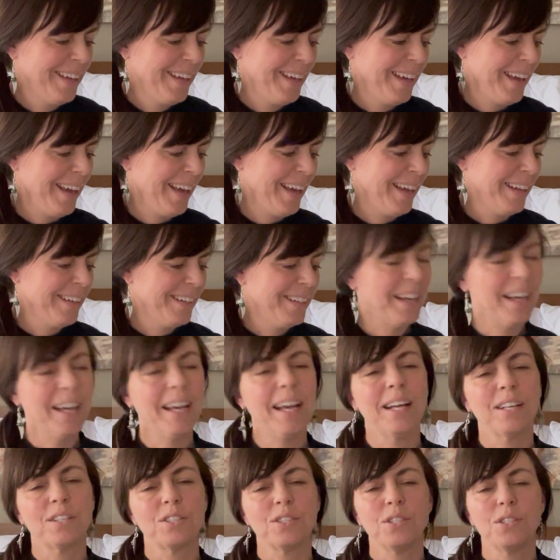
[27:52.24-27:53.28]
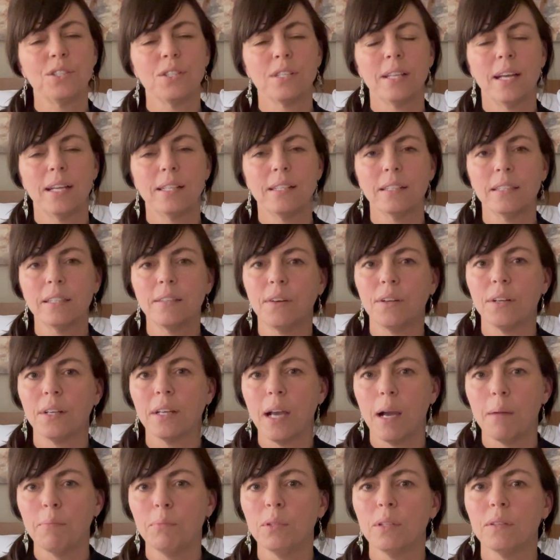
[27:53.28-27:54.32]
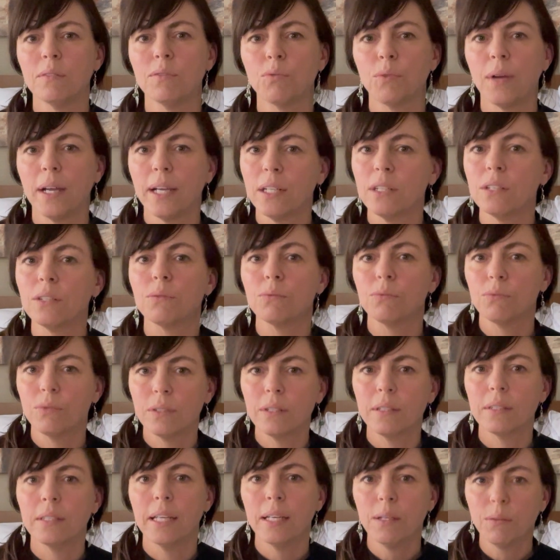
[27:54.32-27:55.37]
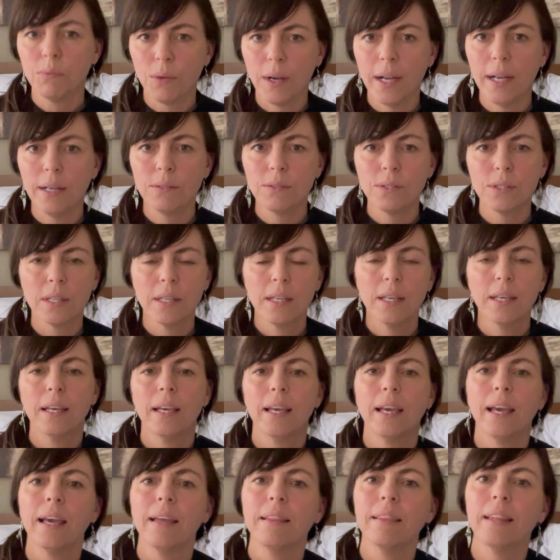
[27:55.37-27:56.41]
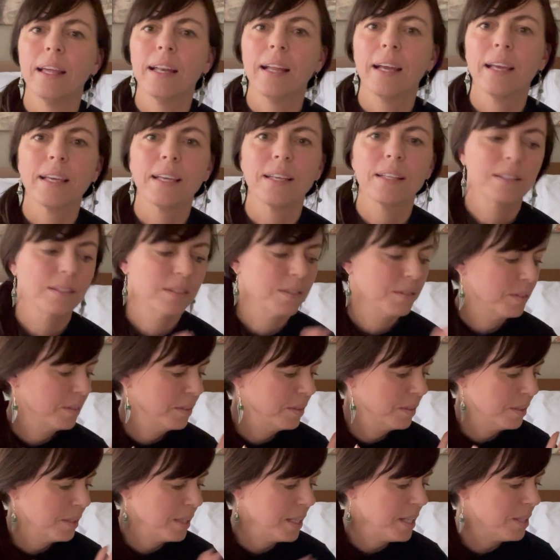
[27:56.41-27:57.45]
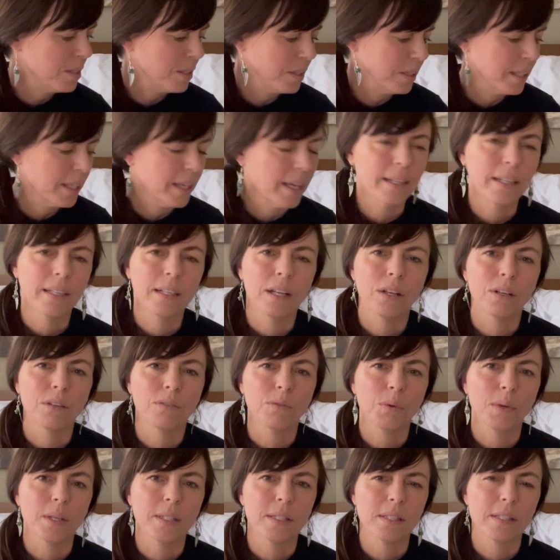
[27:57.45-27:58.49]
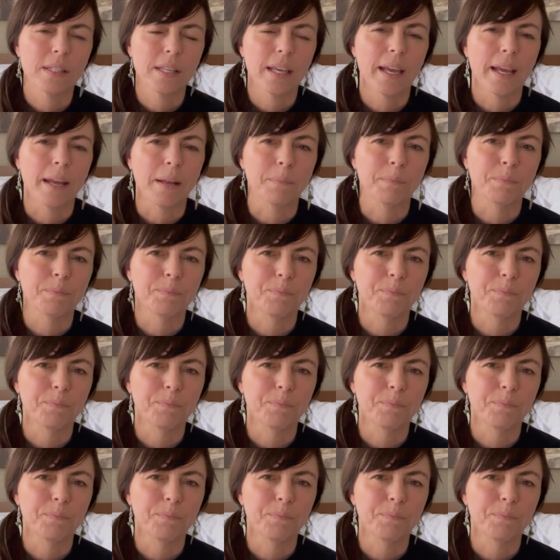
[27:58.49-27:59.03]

And I actually just had to leave out a couple of regular knit rounds, and then I can easily get it out of one skein.